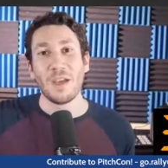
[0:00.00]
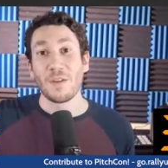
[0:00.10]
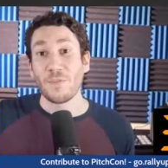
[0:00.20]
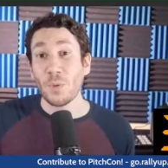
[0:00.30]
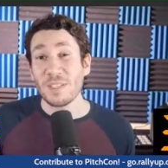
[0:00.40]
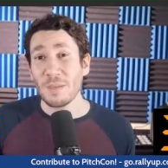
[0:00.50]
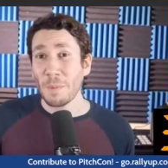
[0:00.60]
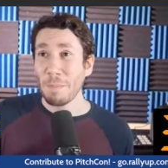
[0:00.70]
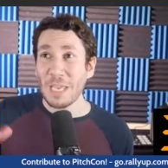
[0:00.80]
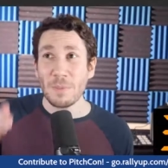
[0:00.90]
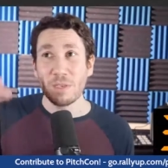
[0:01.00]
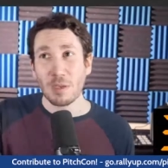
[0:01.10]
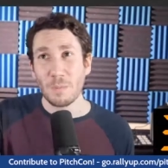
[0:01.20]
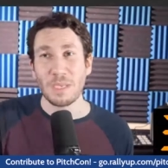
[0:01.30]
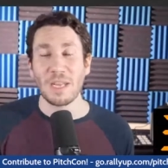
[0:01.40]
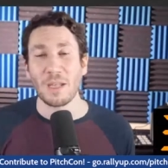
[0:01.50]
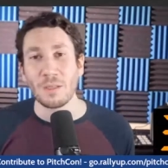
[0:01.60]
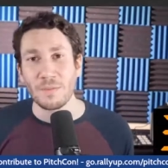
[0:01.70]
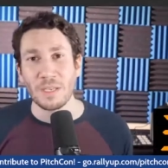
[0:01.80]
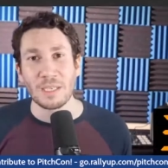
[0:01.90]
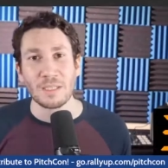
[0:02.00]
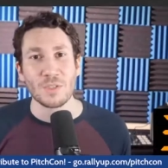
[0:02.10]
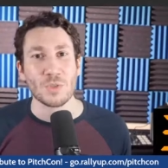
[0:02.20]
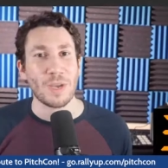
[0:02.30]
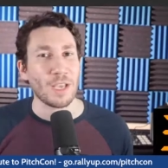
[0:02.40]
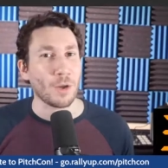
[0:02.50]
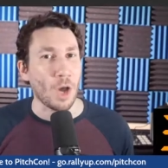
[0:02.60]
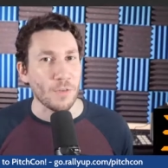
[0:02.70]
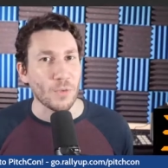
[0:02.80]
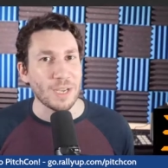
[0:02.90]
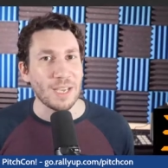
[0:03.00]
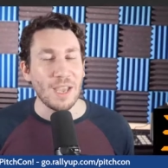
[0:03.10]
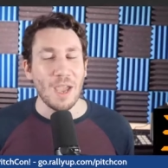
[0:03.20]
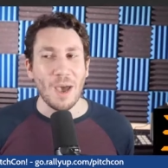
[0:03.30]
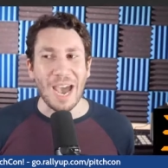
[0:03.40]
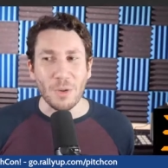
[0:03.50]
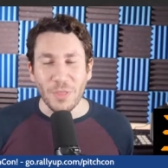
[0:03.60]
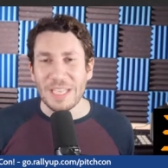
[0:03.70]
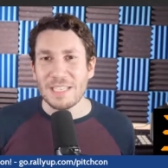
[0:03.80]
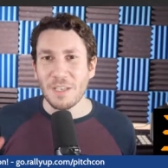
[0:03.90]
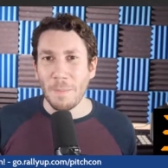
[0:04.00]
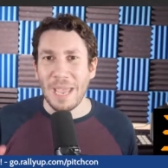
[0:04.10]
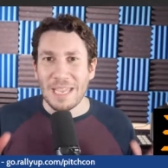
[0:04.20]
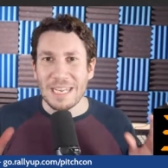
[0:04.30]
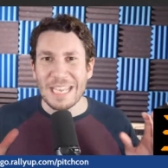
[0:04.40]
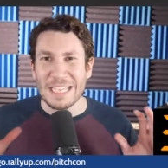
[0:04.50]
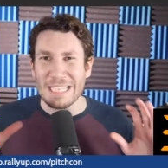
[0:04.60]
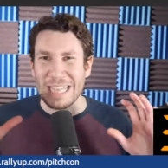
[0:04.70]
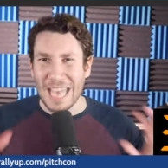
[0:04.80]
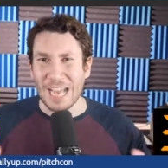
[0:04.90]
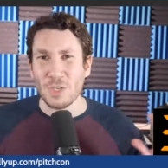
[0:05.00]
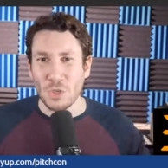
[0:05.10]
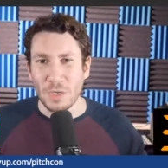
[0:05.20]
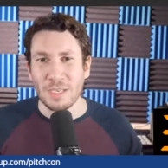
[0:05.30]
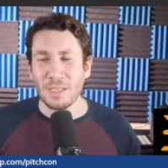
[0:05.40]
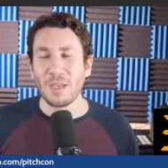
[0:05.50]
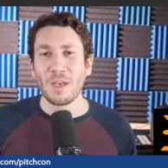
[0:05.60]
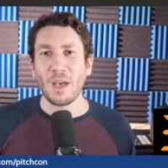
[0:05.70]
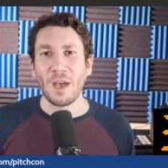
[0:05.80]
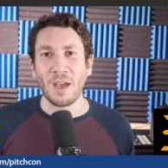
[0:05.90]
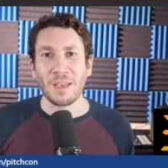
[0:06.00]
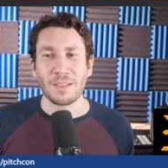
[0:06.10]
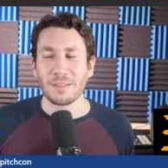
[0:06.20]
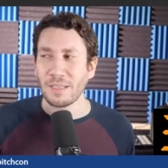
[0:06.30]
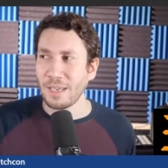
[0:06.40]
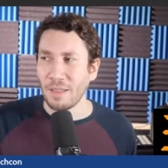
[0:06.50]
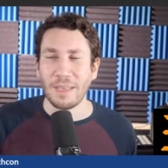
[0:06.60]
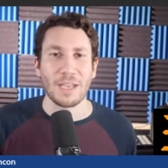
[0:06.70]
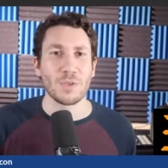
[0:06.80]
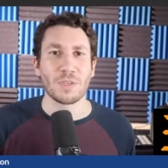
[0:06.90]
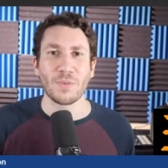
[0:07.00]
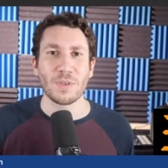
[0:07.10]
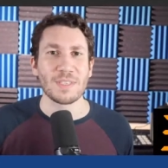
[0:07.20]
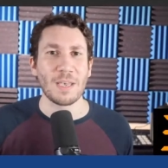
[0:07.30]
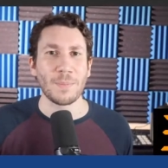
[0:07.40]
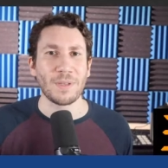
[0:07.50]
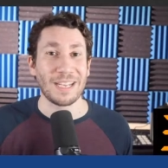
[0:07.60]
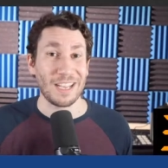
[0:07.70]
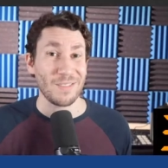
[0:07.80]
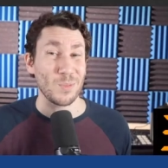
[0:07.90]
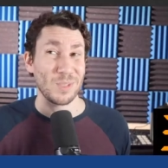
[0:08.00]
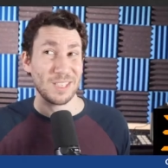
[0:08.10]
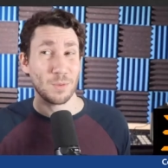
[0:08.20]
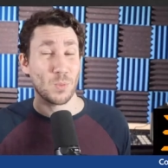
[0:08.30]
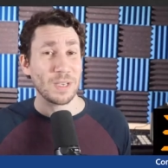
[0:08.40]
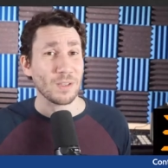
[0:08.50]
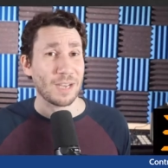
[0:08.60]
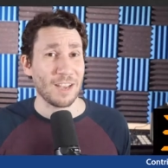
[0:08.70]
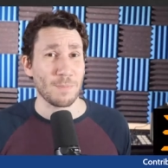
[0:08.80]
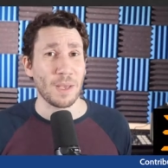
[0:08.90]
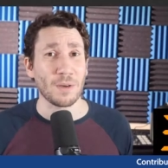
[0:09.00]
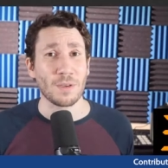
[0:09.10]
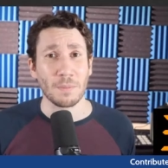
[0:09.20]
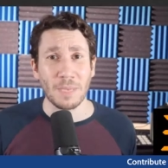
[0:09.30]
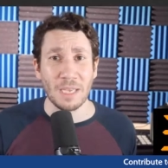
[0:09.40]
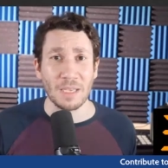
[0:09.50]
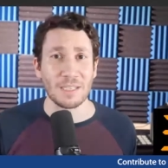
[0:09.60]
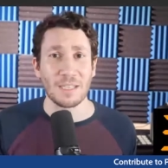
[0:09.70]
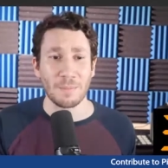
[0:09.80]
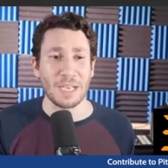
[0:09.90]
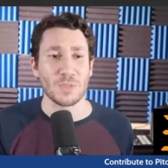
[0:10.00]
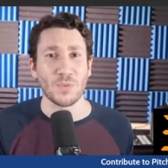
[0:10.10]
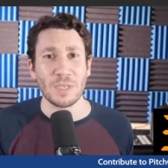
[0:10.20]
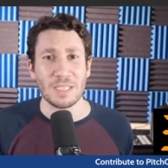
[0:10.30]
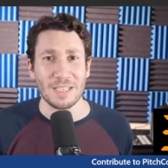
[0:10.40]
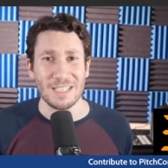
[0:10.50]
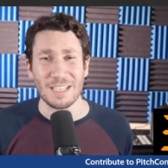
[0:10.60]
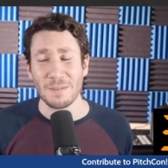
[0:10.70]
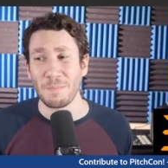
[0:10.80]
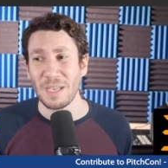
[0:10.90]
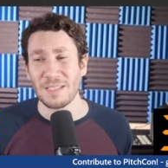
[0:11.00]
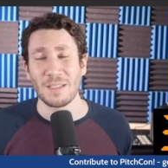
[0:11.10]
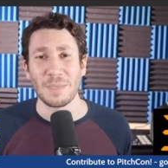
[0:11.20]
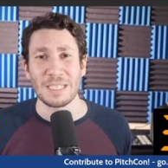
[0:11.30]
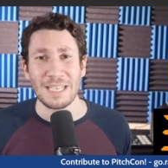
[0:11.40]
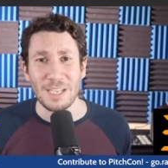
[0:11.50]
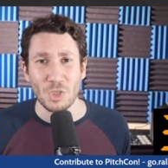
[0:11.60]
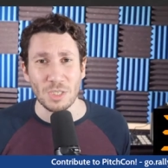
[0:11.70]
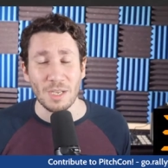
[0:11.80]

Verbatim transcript: Four seamer maybe could be an elevated strikeout offering. I don't think his command is that good. Uh, like Kyle Hendricks, for example, and I even would say Wheeler have better command than Max Fried does, and that's the biggest limitation.